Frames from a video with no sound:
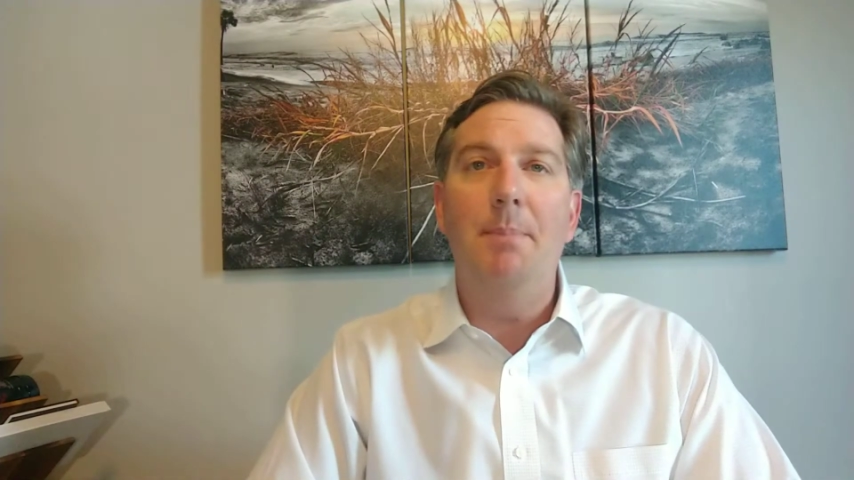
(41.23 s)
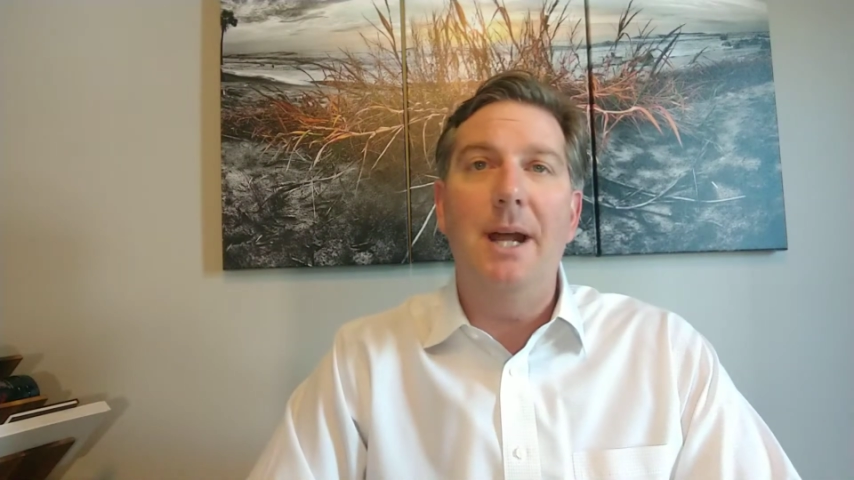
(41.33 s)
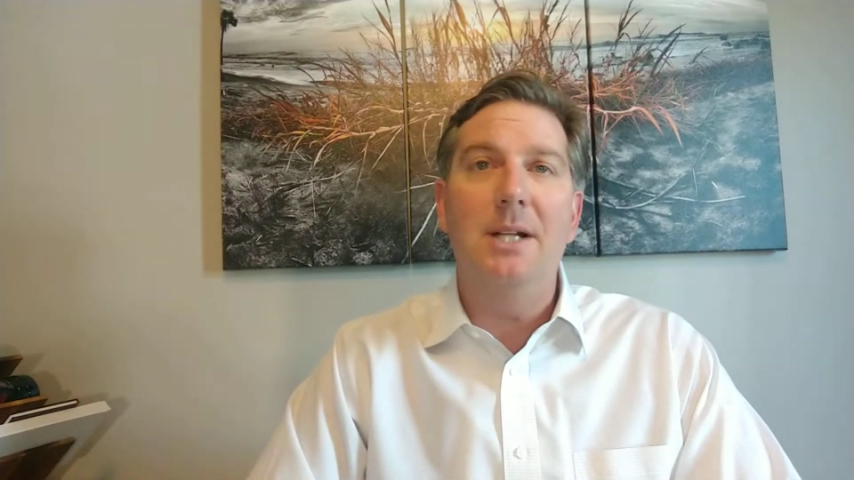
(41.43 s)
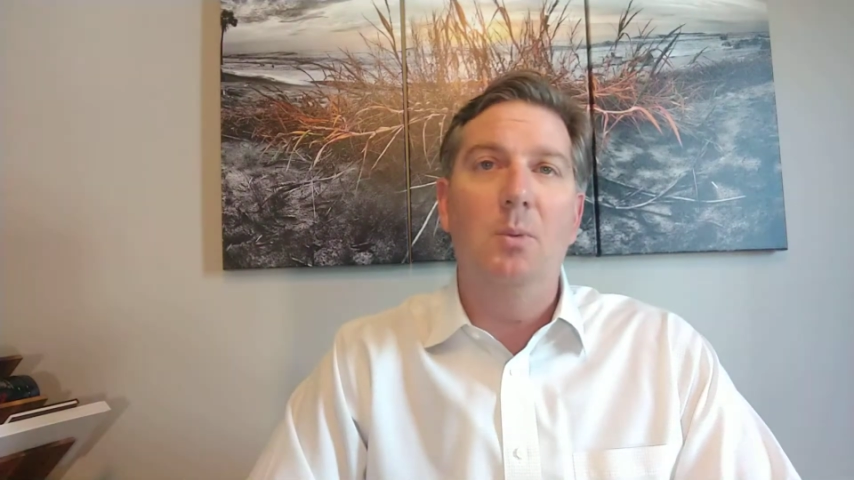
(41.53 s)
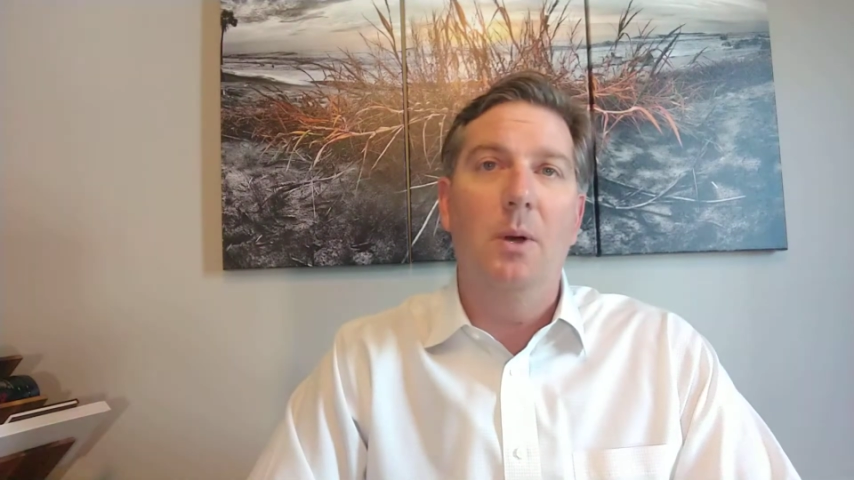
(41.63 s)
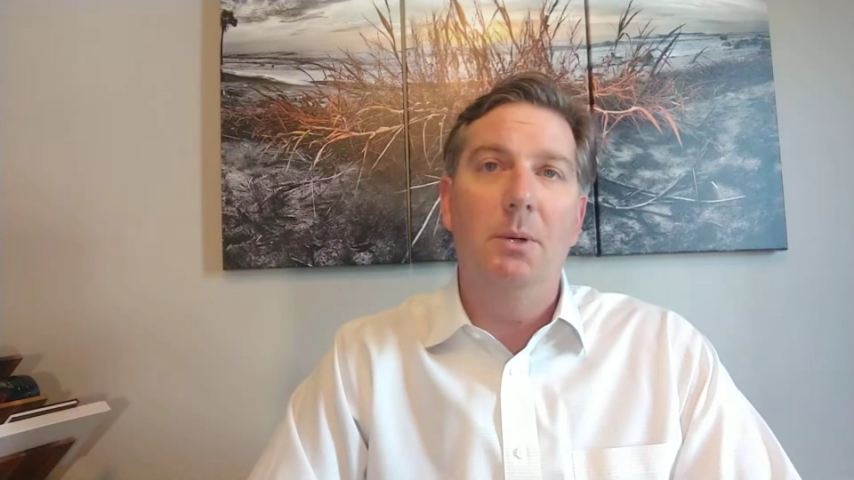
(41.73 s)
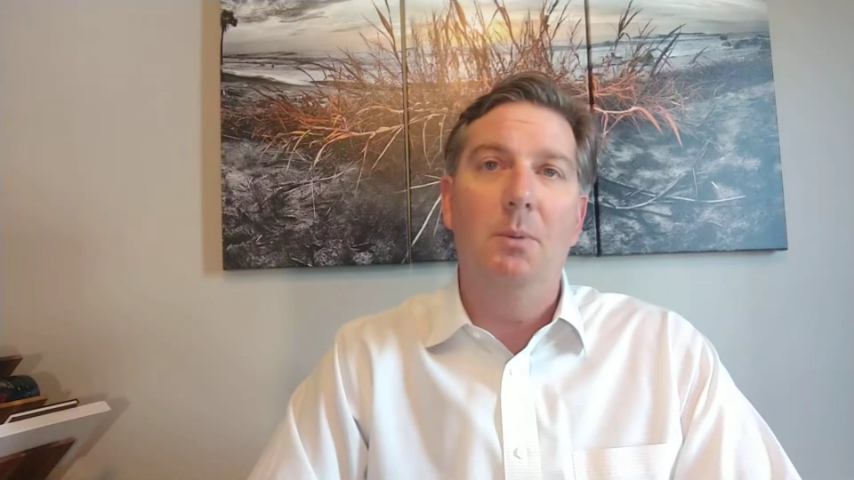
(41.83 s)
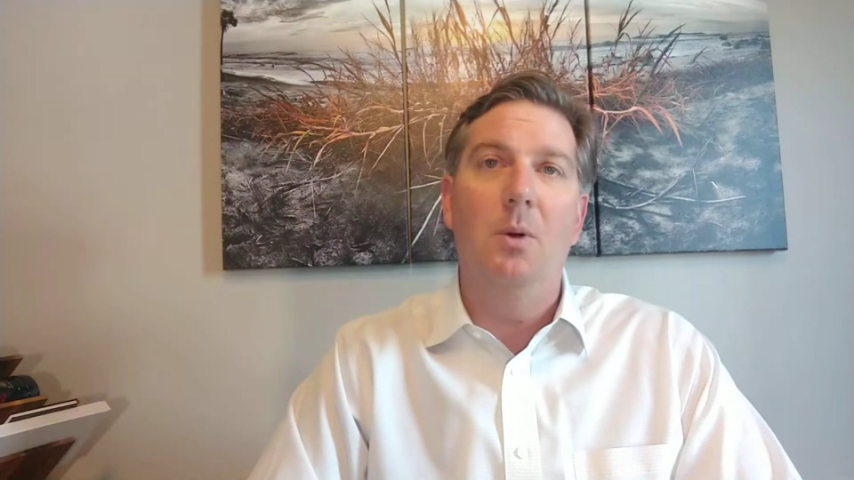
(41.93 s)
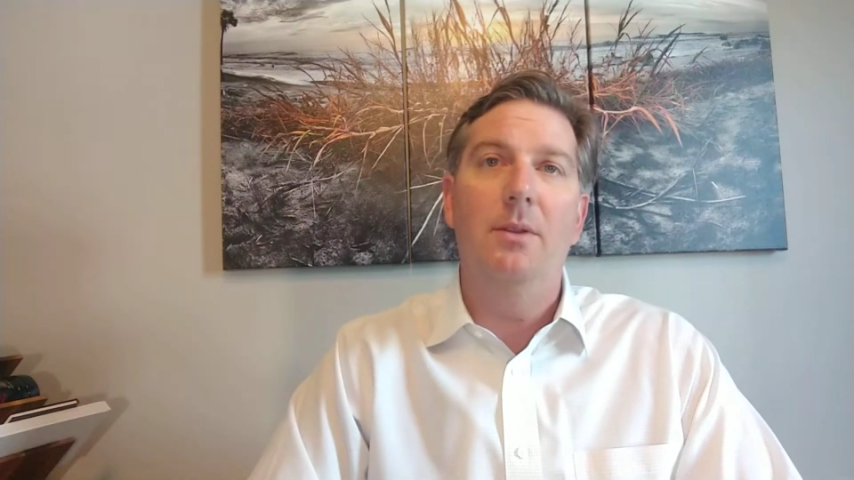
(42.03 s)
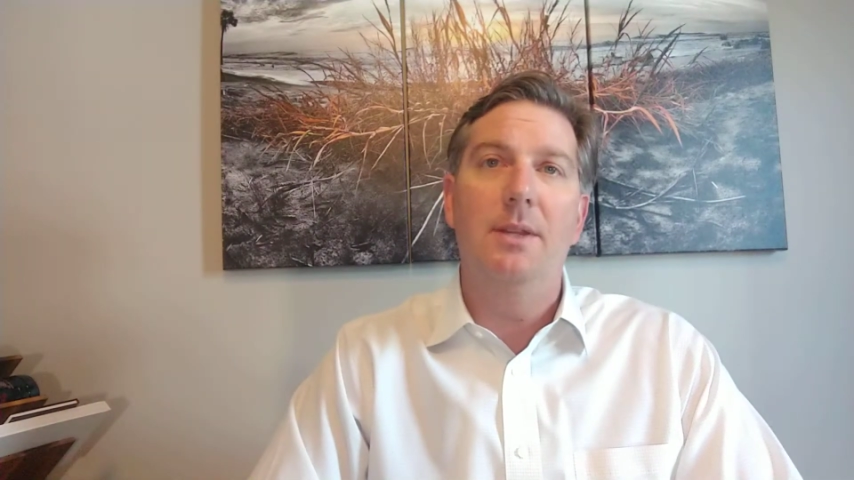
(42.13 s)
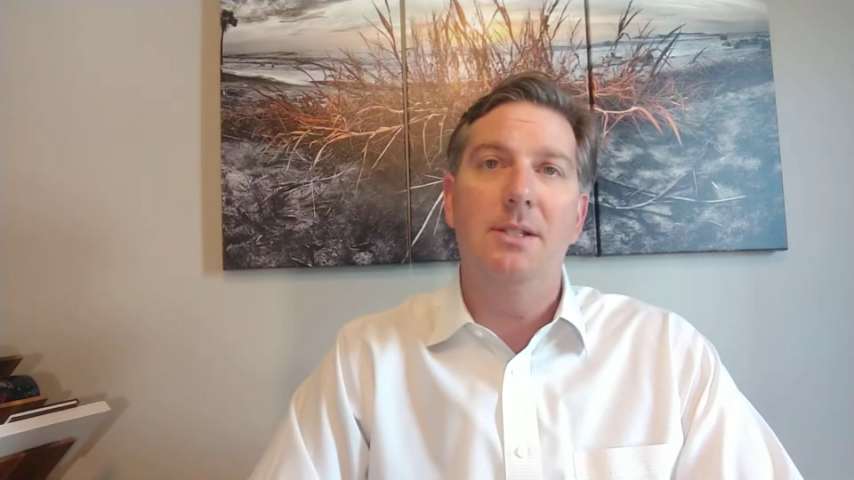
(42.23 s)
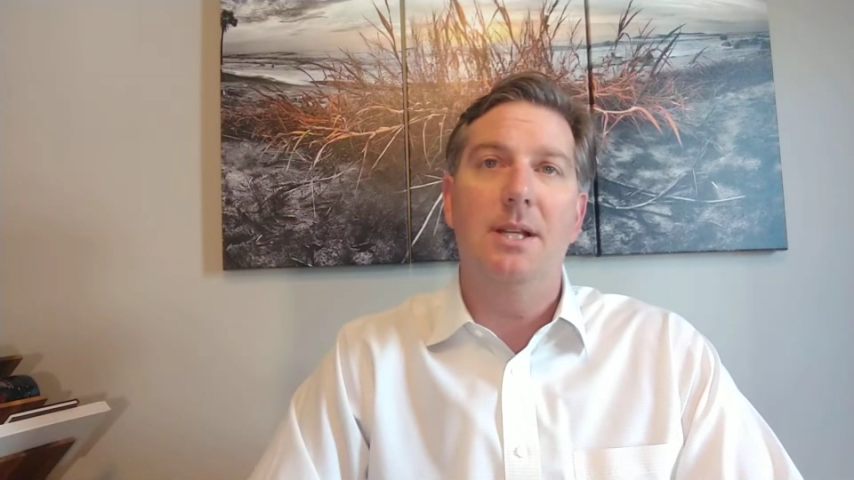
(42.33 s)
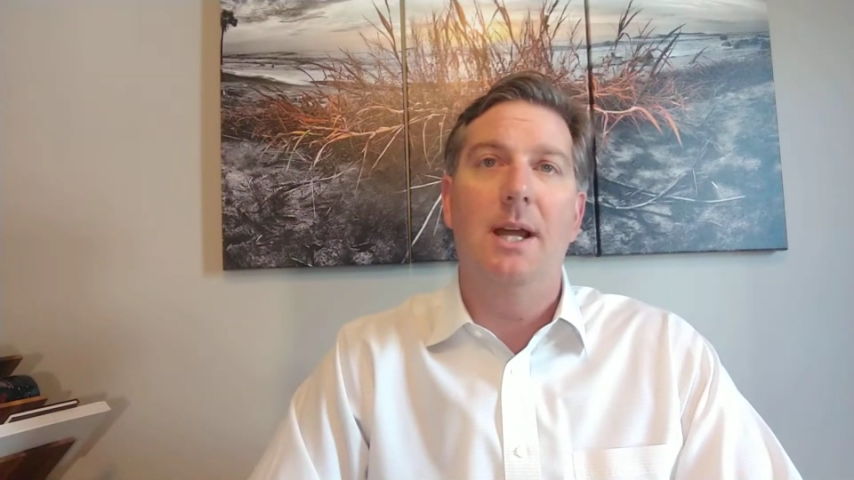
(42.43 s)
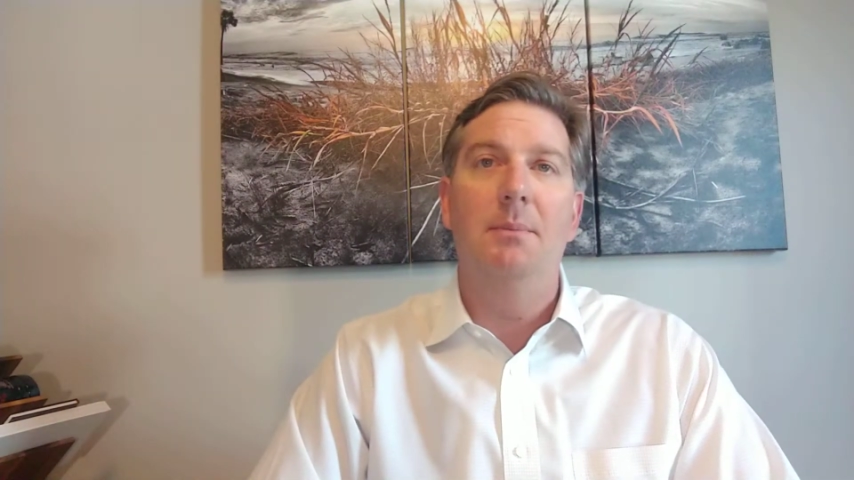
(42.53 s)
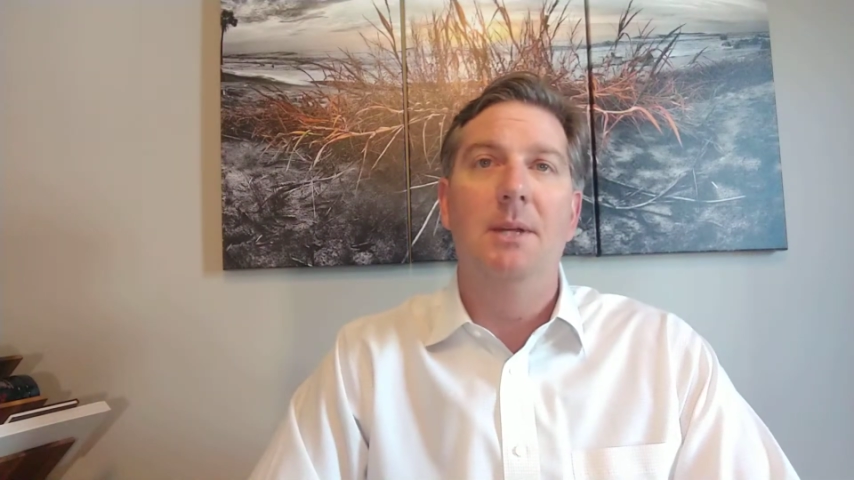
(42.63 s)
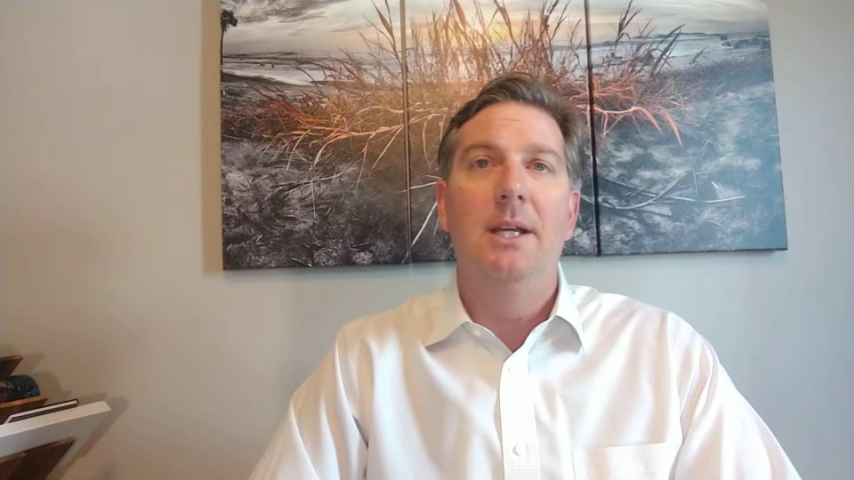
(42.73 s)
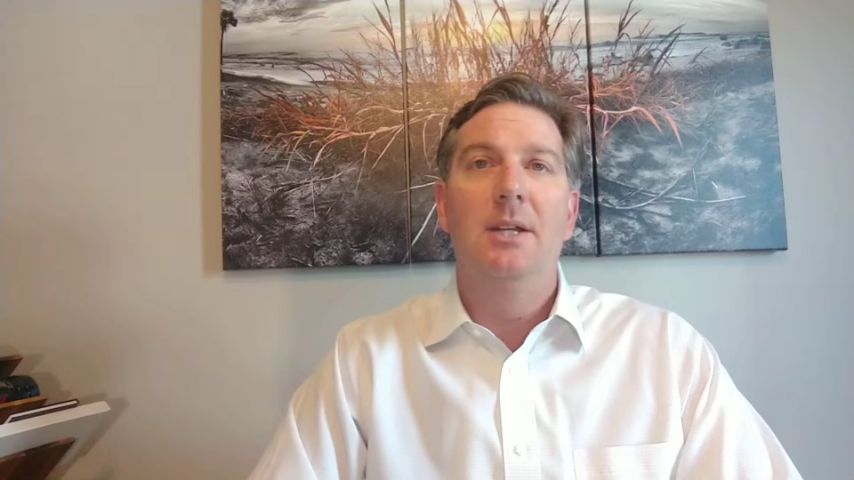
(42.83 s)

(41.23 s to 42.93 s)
back to where we were this time,